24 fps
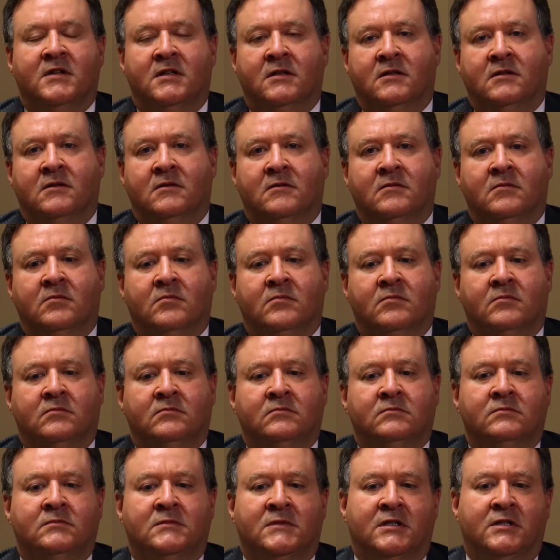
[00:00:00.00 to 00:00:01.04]
to
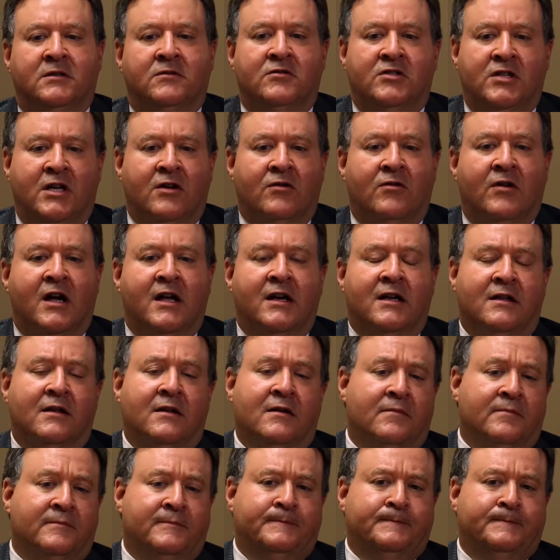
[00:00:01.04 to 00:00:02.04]
generating.